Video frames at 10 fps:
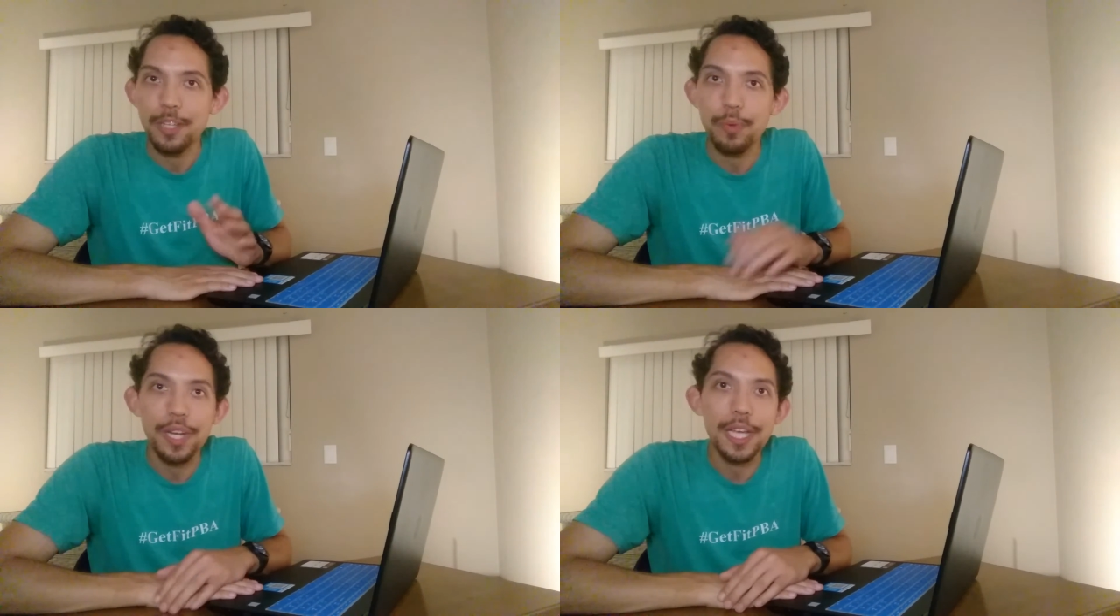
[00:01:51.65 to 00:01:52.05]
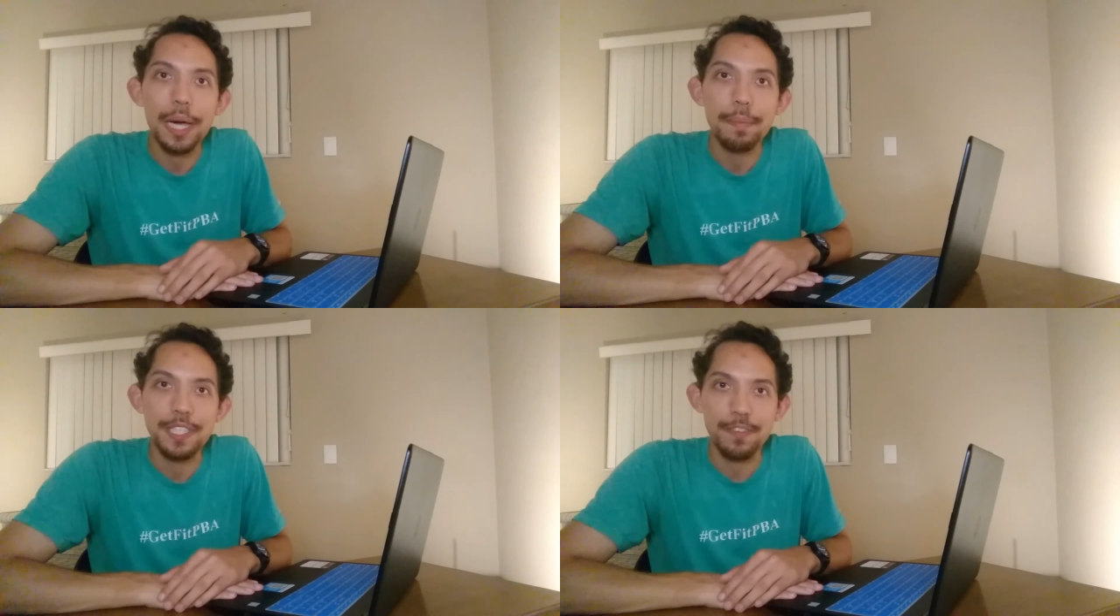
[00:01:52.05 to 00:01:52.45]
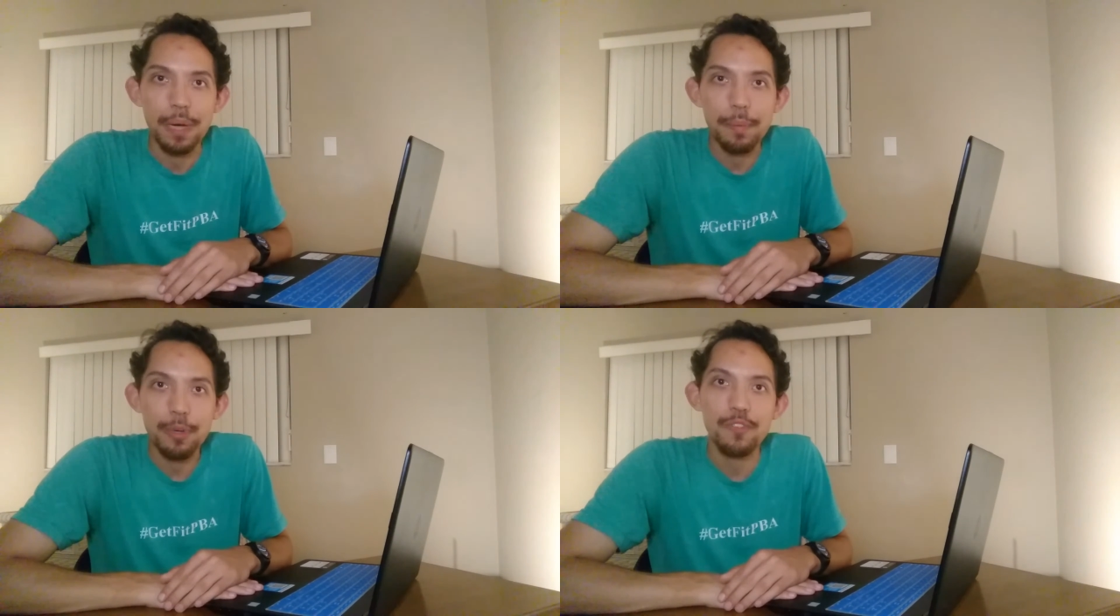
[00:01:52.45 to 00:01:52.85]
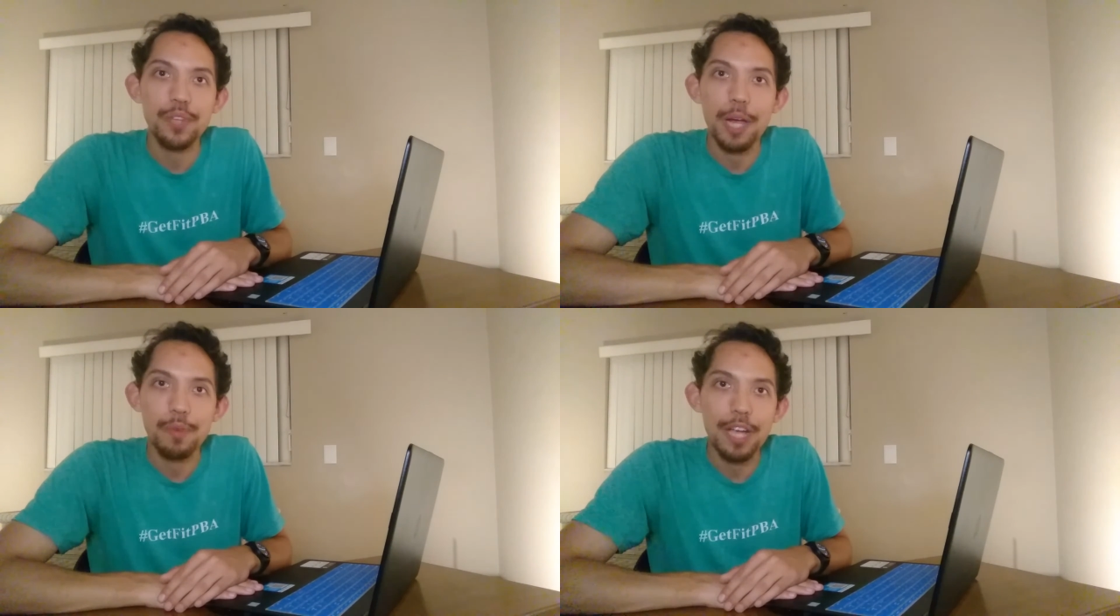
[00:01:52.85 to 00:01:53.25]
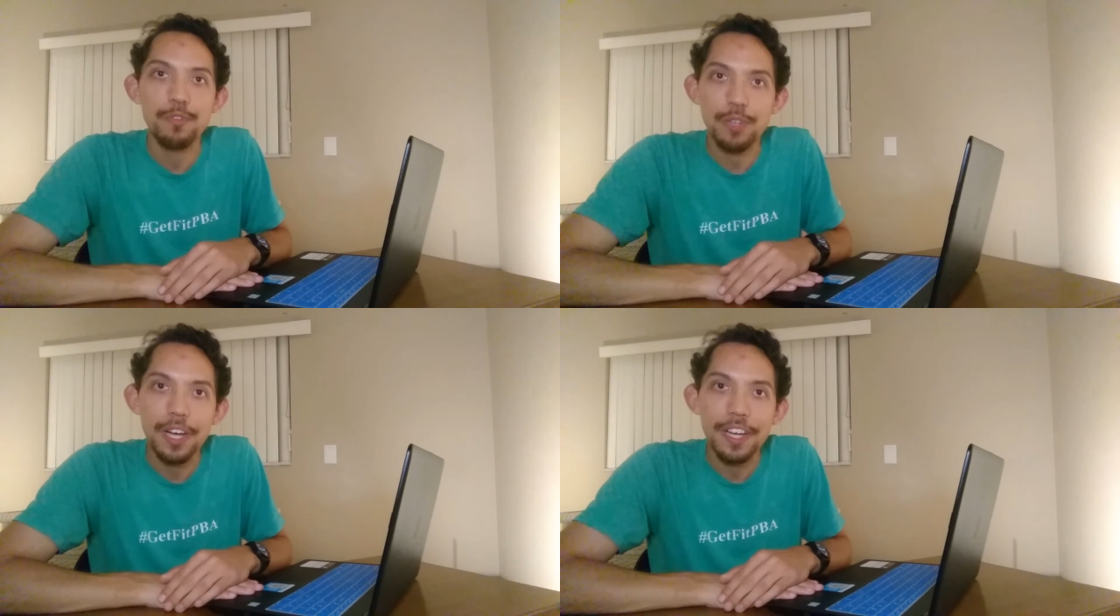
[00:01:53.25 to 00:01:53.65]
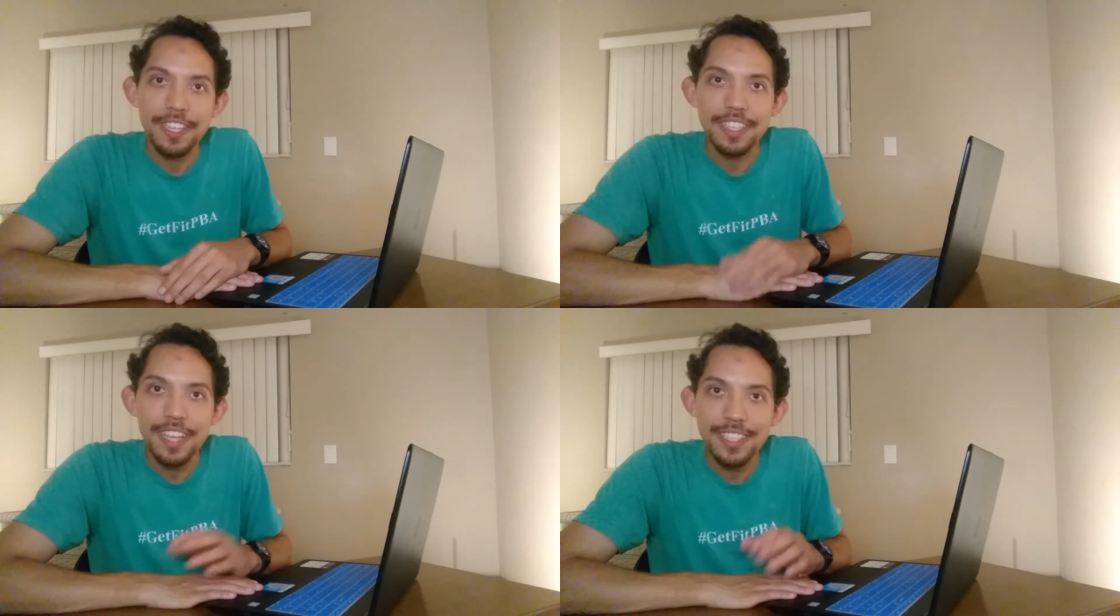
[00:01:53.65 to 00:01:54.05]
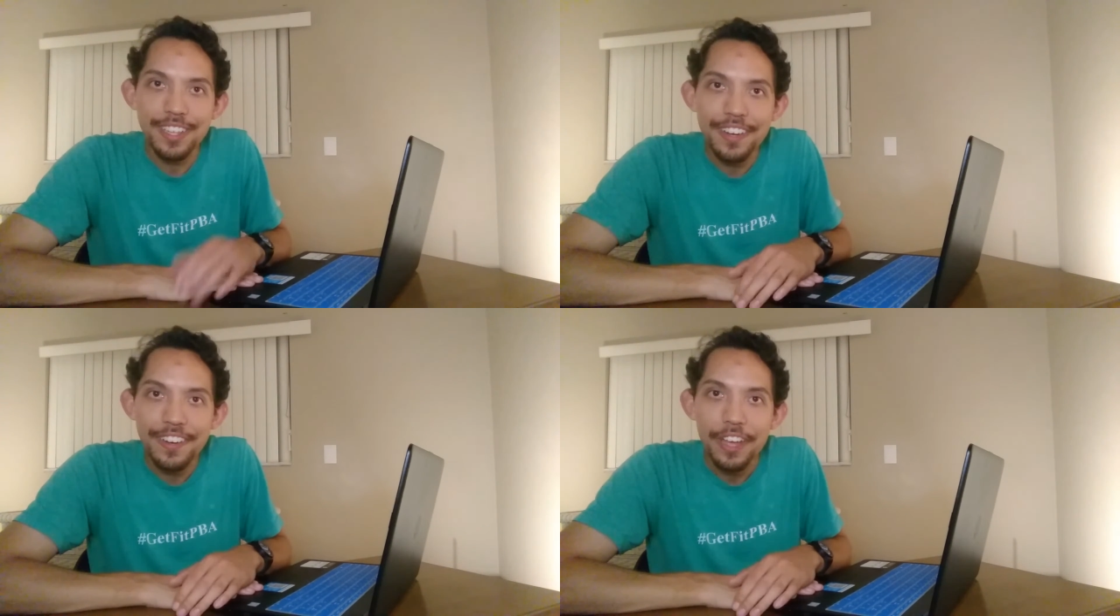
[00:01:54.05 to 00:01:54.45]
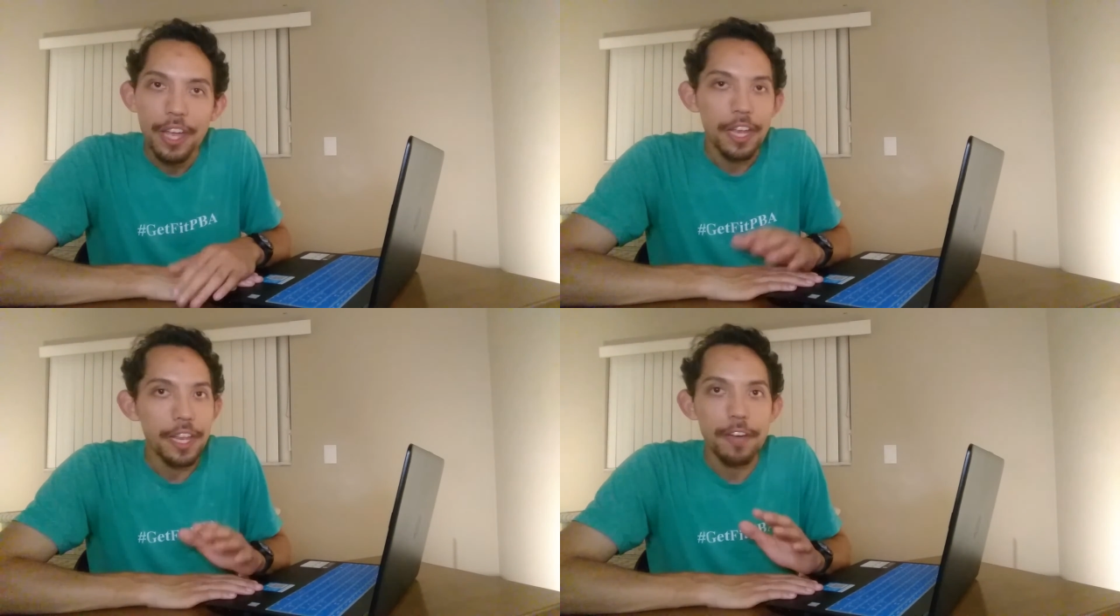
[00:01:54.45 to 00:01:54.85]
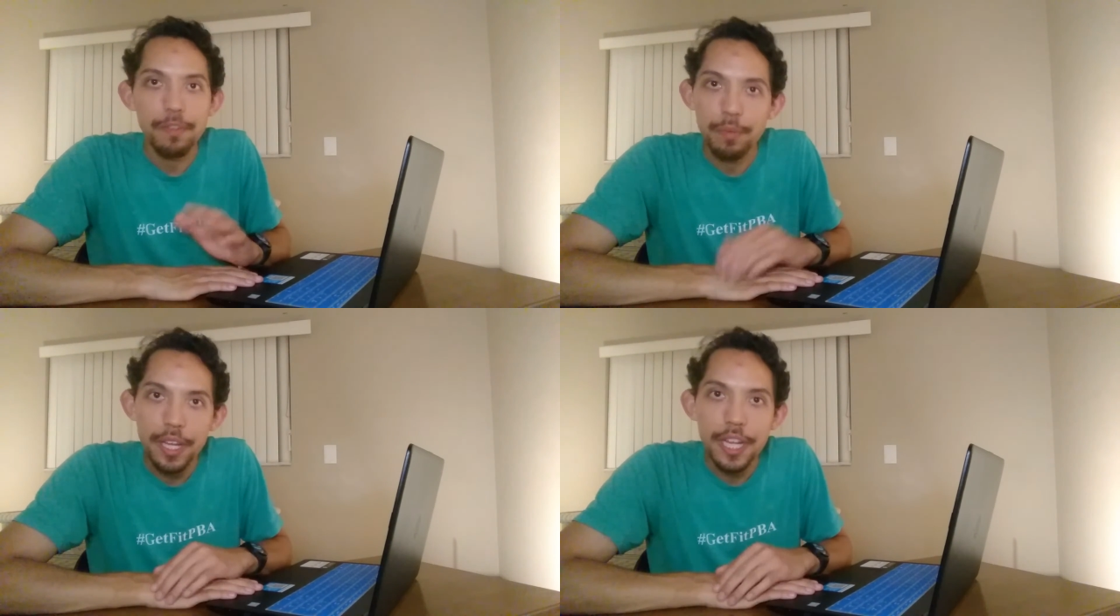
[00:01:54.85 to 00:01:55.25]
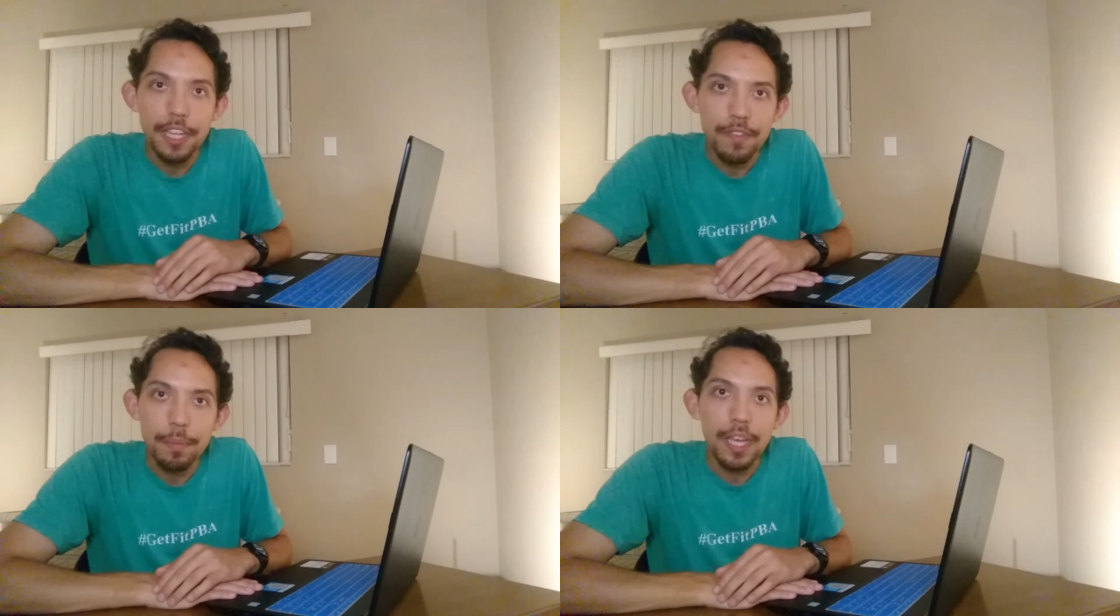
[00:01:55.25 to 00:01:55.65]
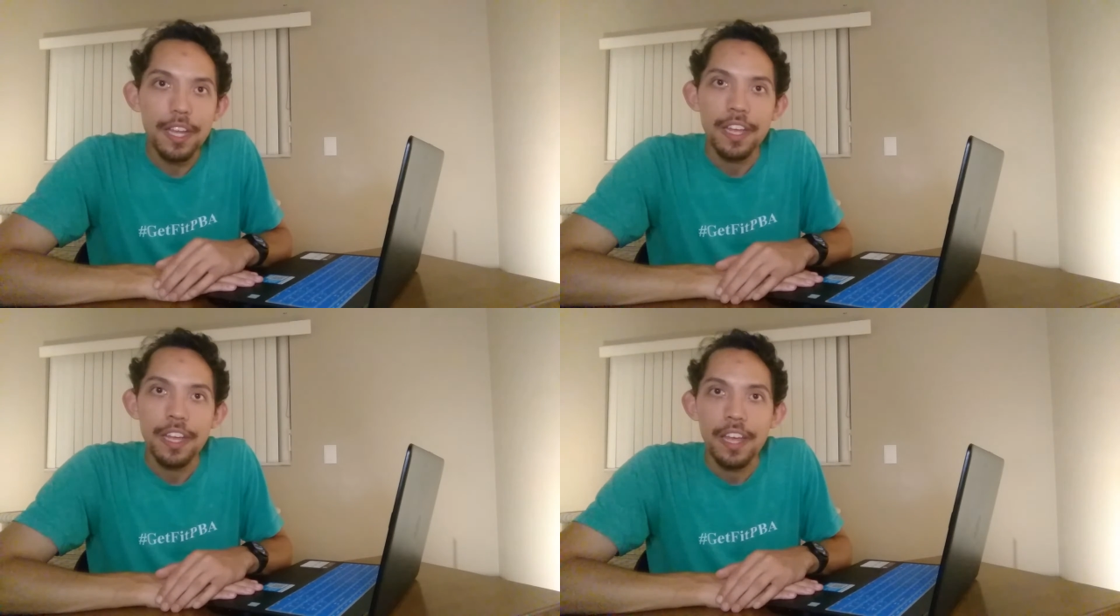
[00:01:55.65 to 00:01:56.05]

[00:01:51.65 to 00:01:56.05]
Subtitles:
20 copies of my book for that raffle contest last year, and you haven't read any of them yet,